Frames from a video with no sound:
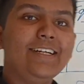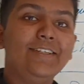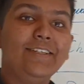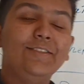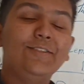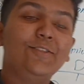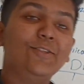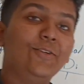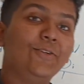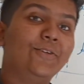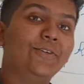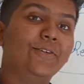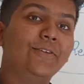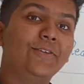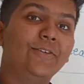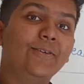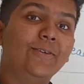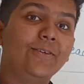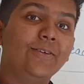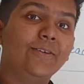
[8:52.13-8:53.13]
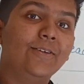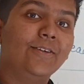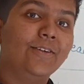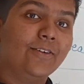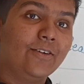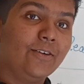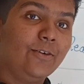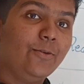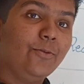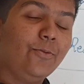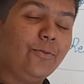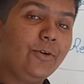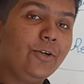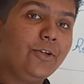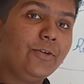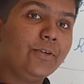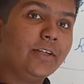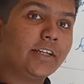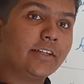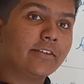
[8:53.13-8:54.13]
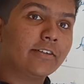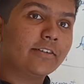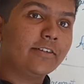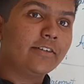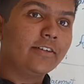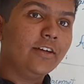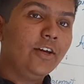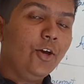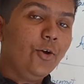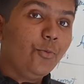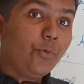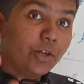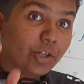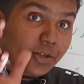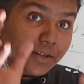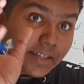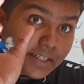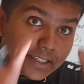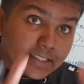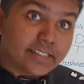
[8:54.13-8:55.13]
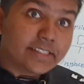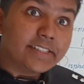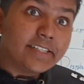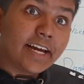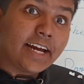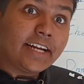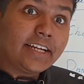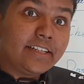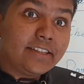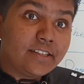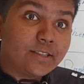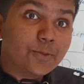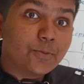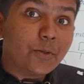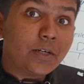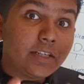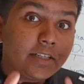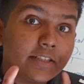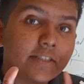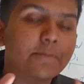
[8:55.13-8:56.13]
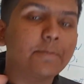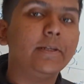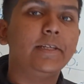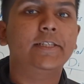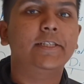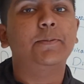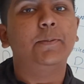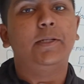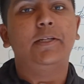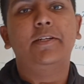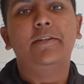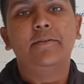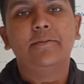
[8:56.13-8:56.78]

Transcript: So, what do you get? What do you understand in this word displacement?